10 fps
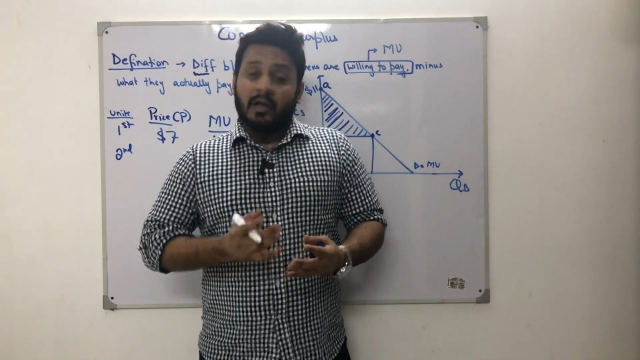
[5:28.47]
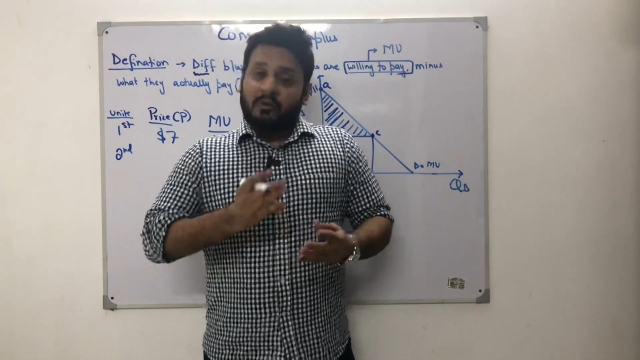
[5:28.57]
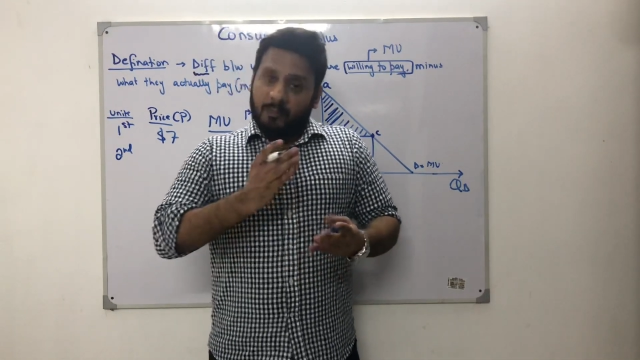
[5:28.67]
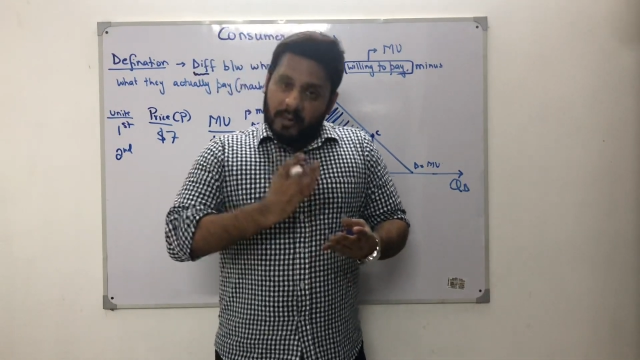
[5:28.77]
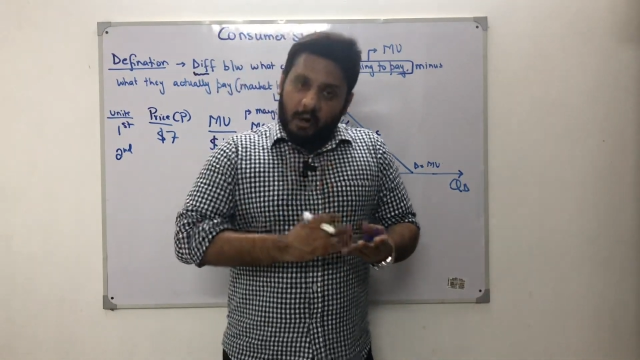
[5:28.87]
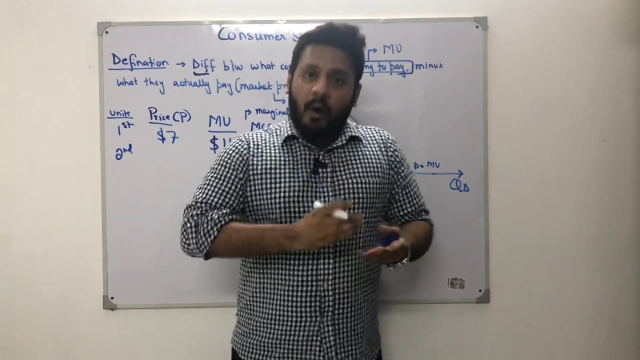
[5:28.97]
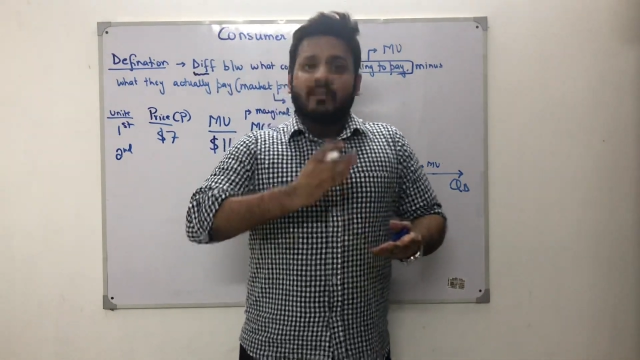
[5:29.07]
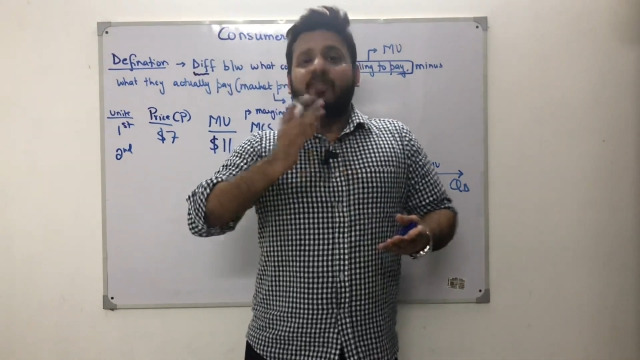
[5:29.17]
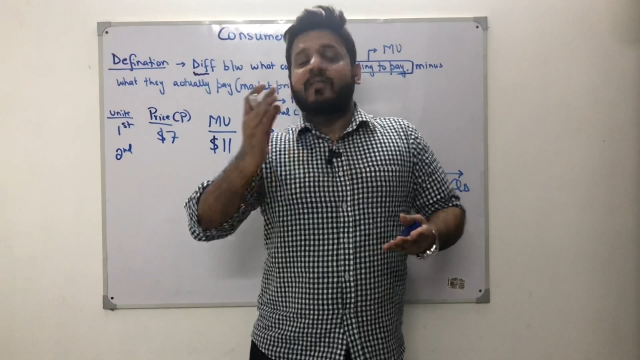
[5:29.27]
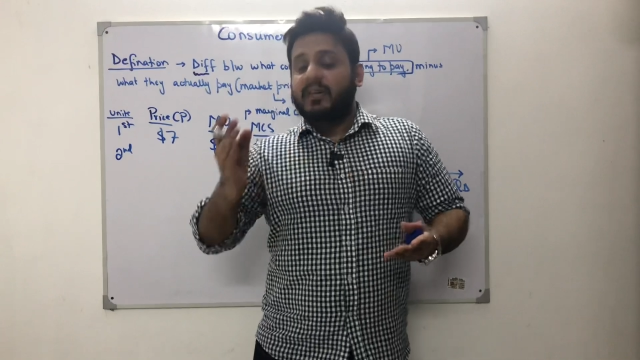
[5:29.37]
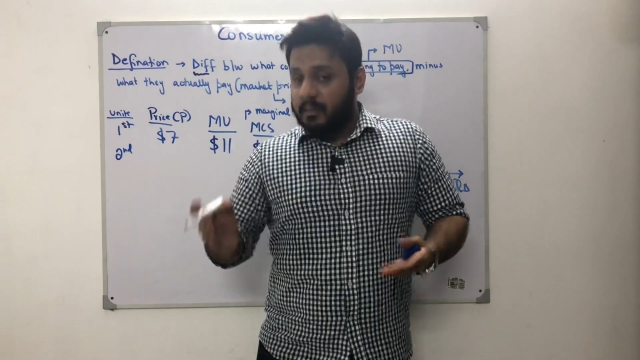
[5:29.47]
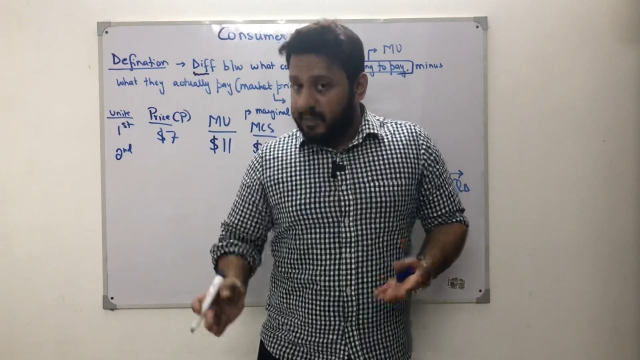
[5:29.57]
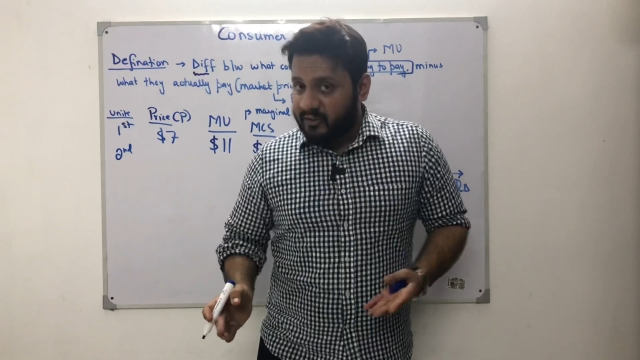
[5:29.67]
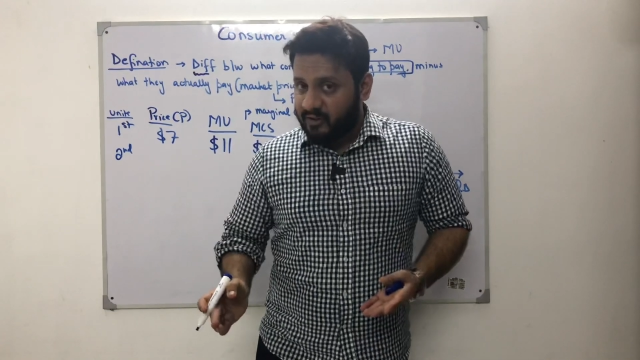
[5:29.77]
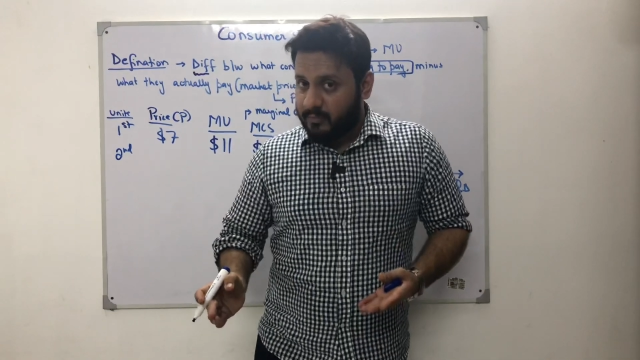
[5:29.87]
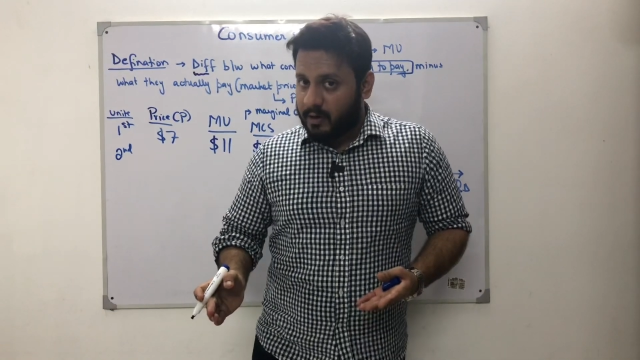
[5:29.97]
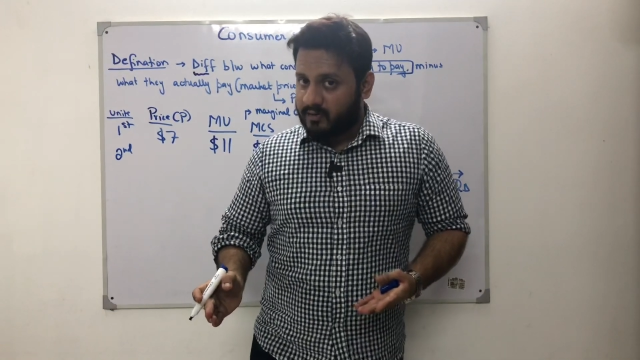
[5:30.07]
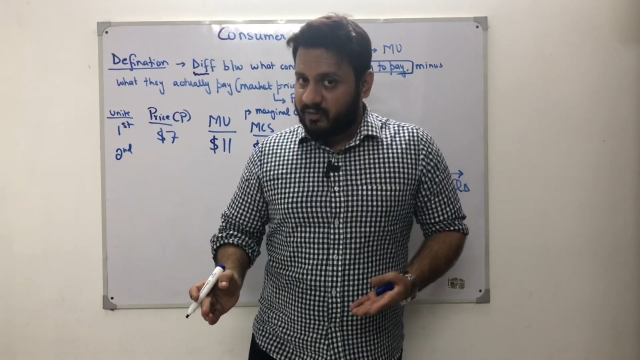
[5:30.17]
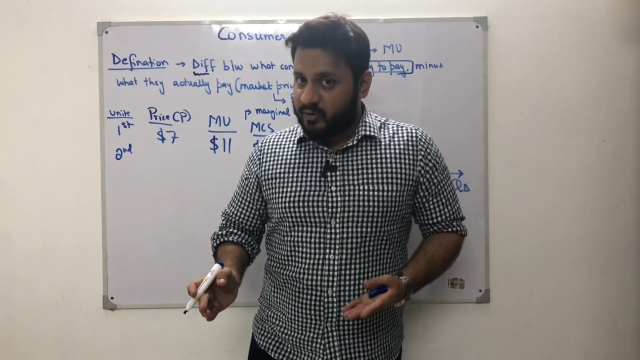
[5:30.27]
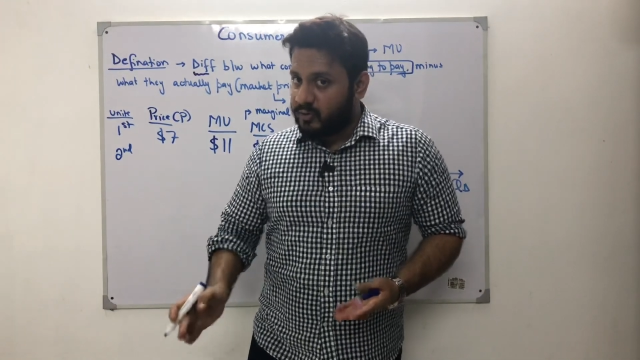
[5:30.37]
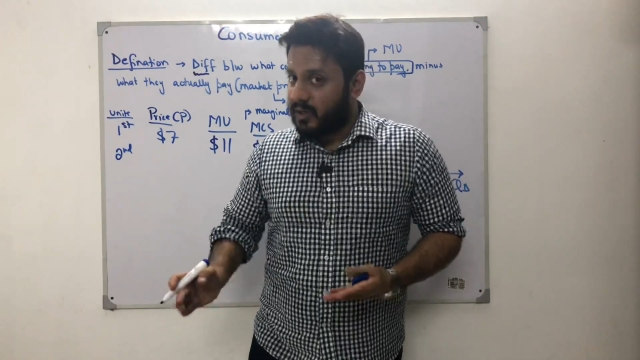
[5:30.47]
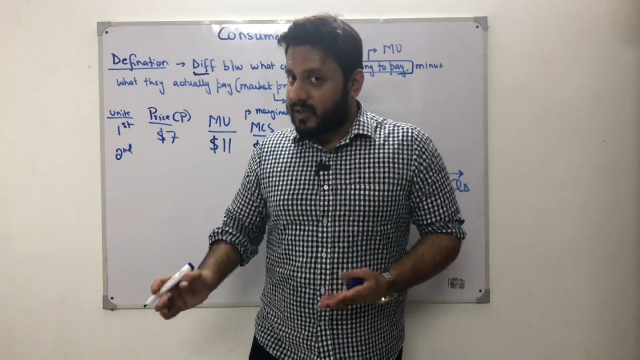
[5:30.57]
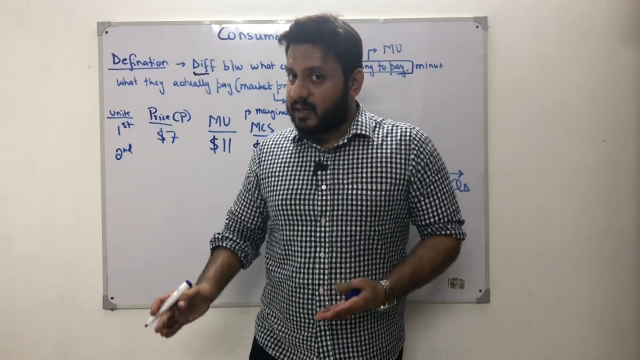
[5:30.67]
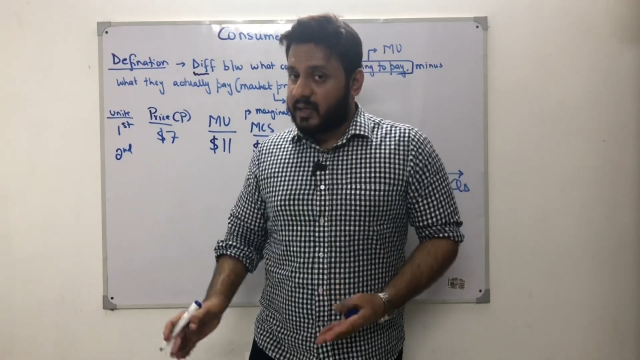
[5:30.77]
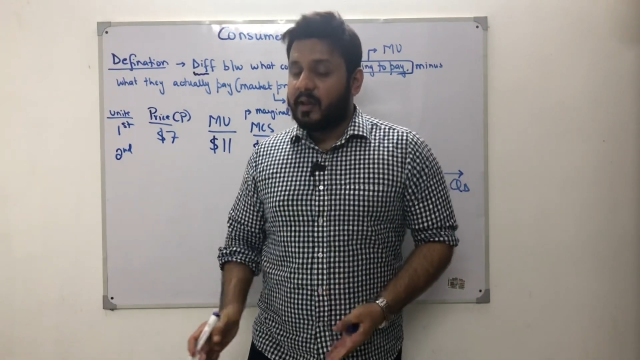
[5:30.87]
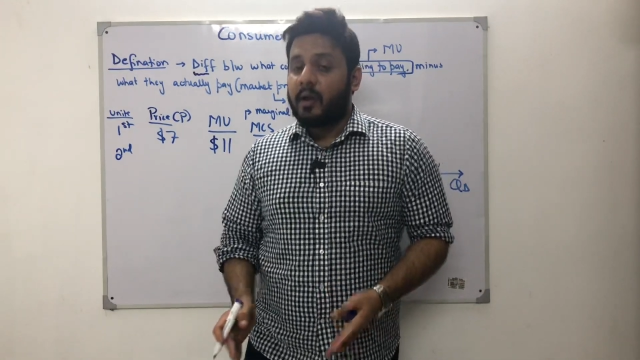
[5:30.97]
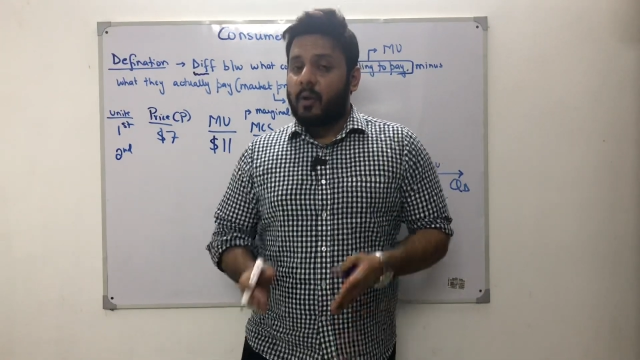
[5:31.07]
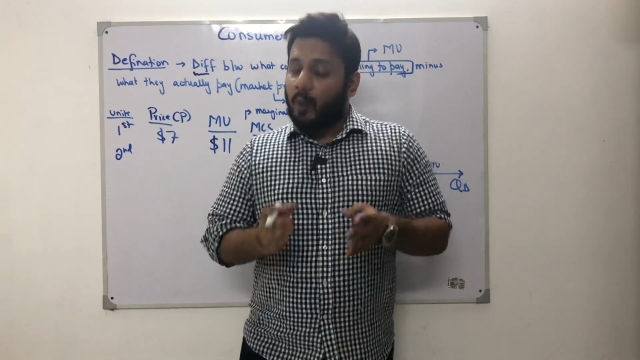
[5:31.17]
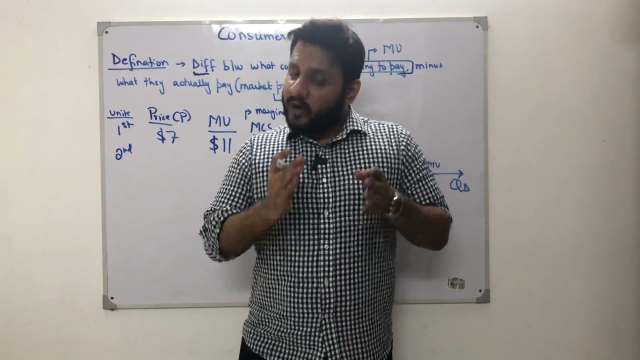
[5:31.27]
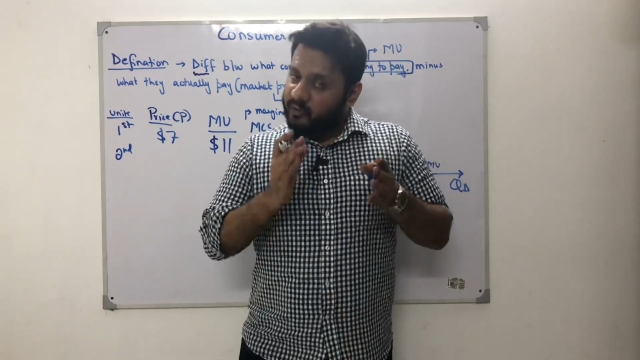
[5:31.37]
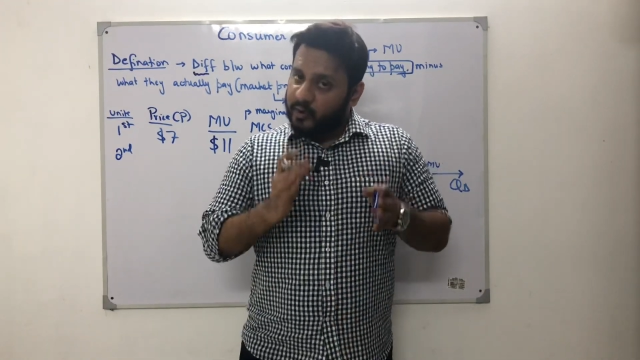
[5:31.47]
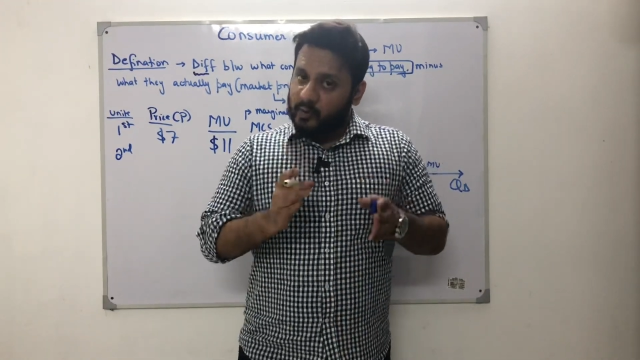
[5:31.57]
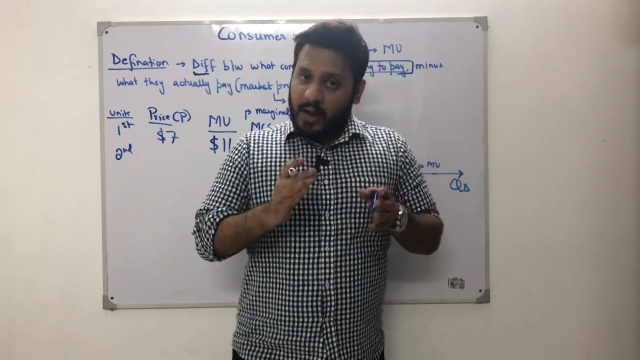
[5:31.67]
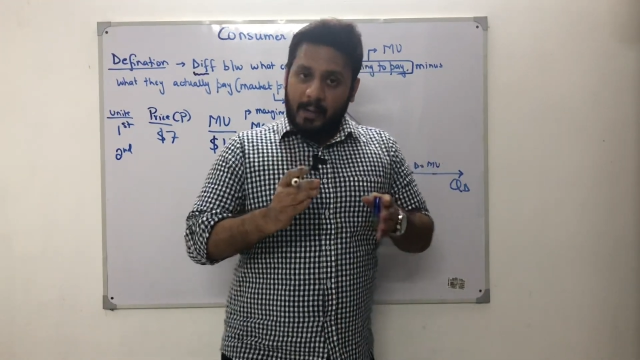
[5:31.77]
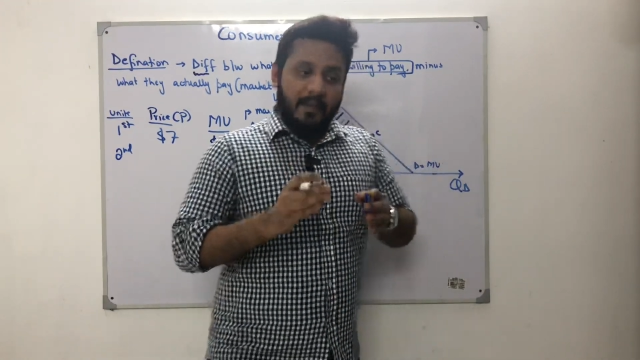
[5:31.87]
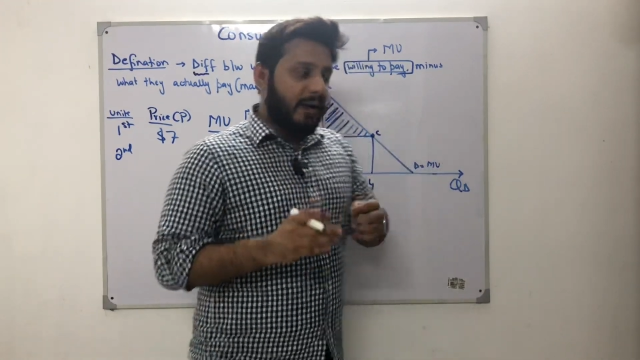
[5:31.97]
So because of the diminishing marginal utility, what is going to happen